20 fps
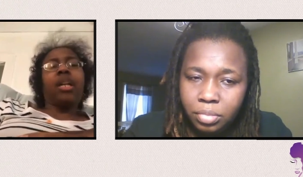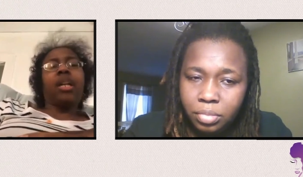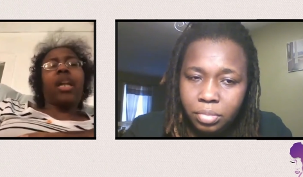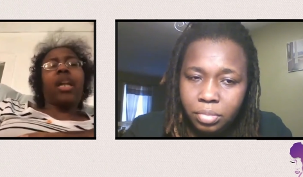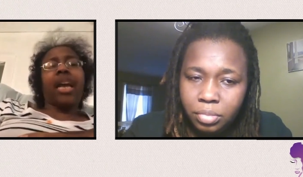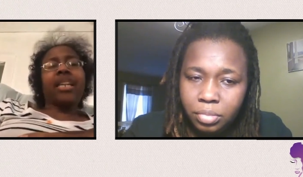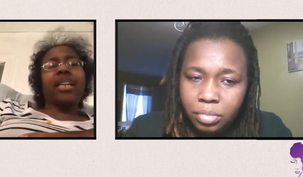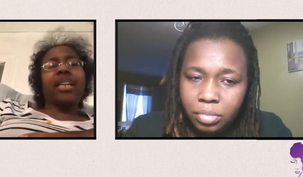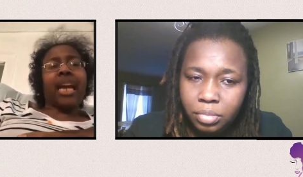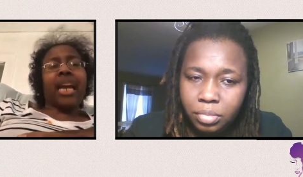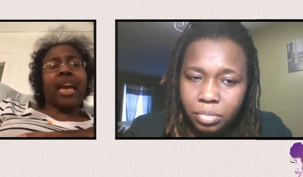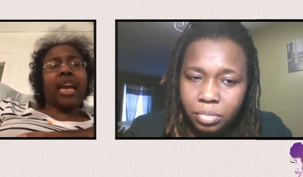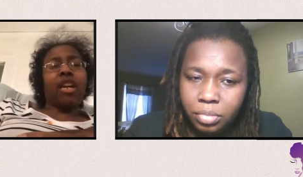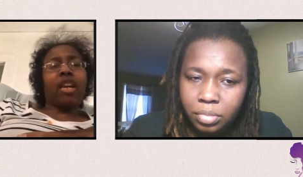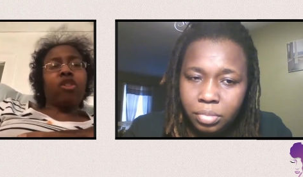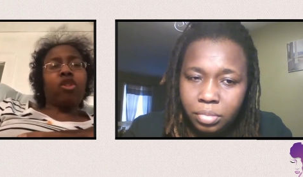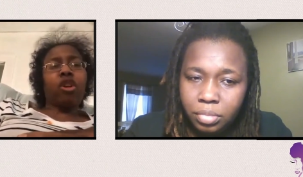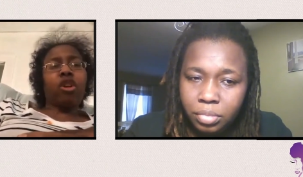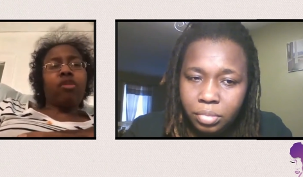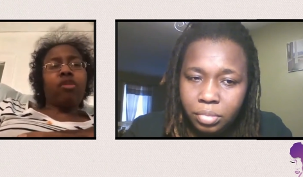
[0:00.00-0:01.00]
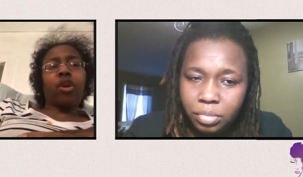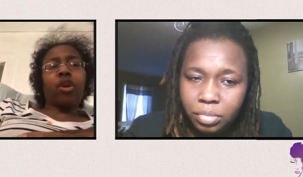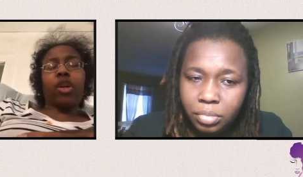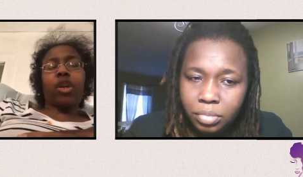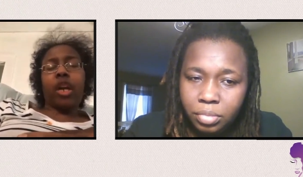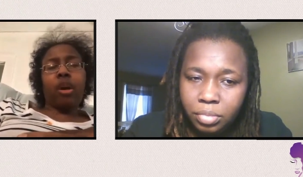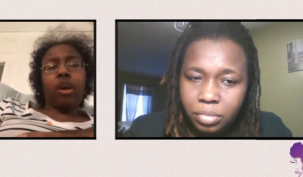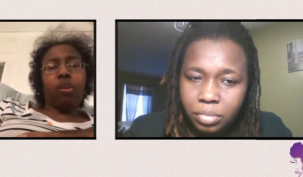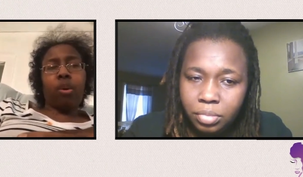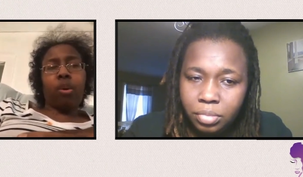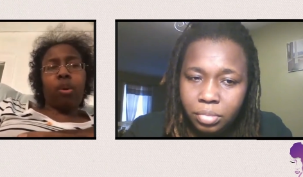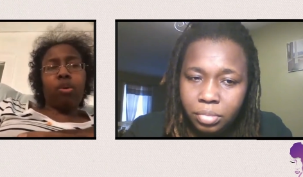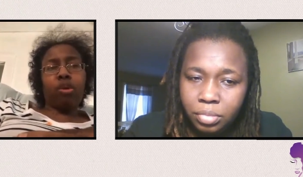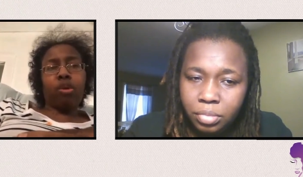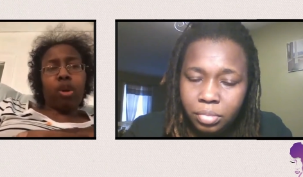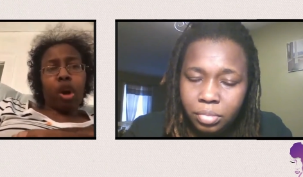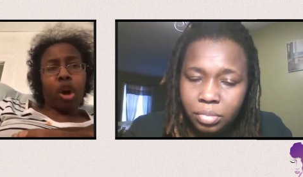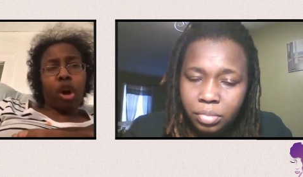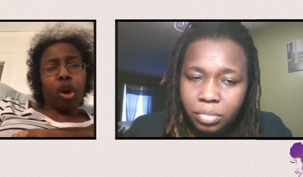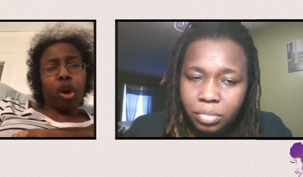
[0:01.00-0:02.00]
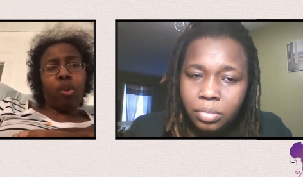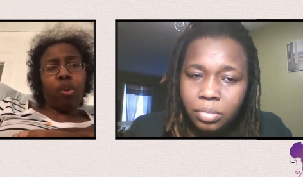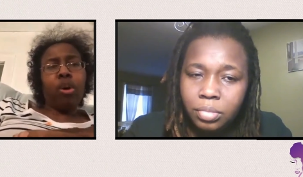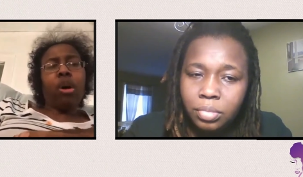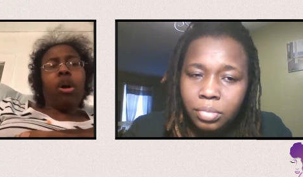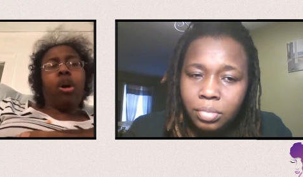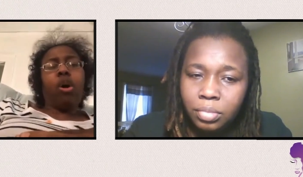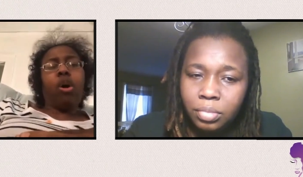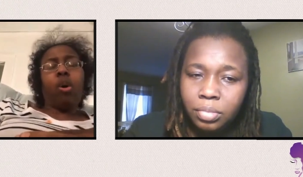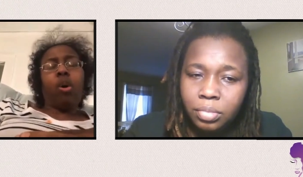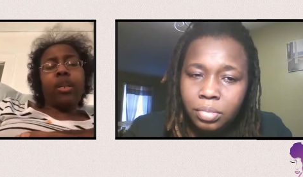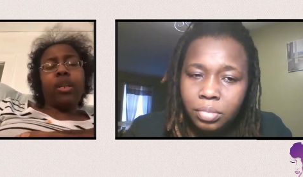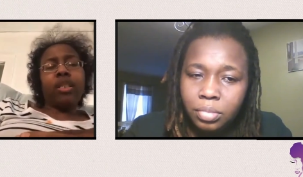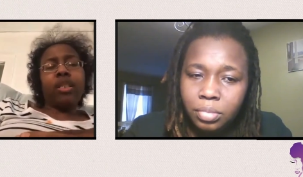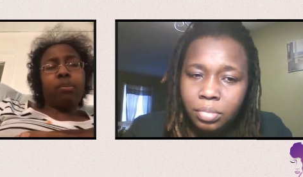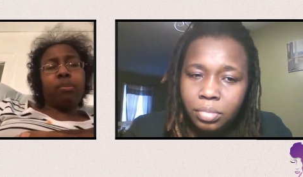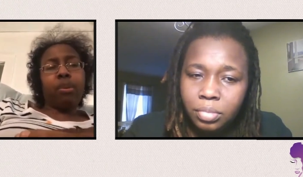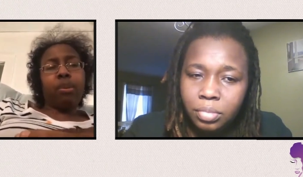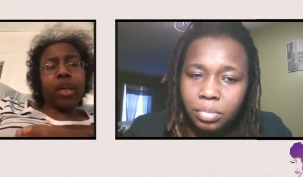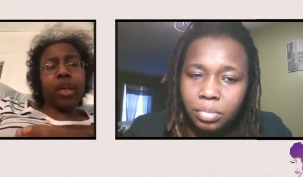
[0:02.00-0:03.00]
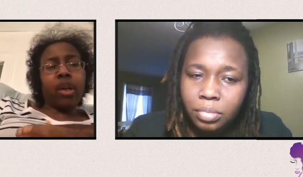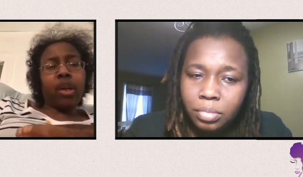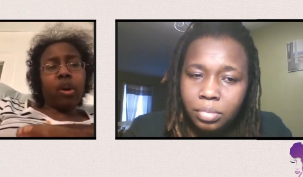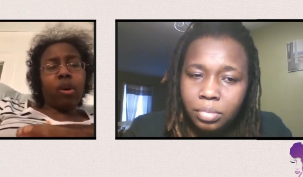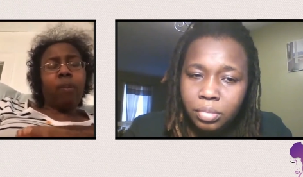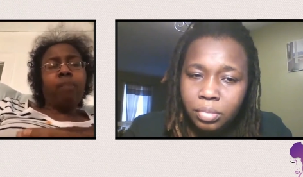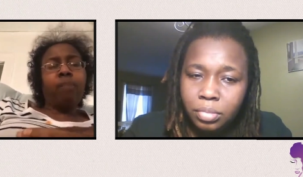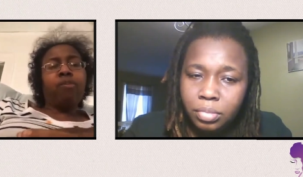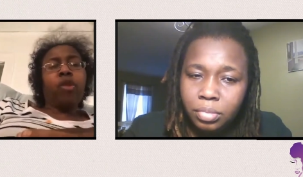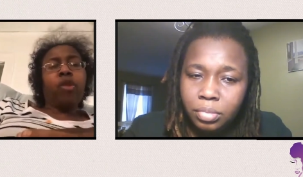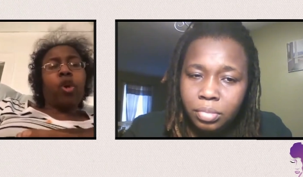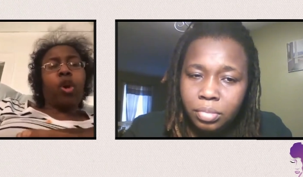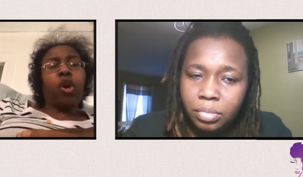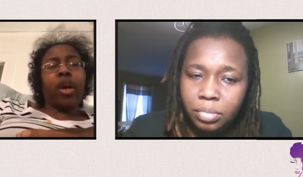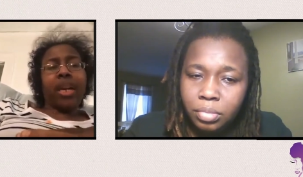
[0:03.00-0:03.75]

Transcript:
Speaker 1: like dandruff, or your hair won't grow, or it's brittle, or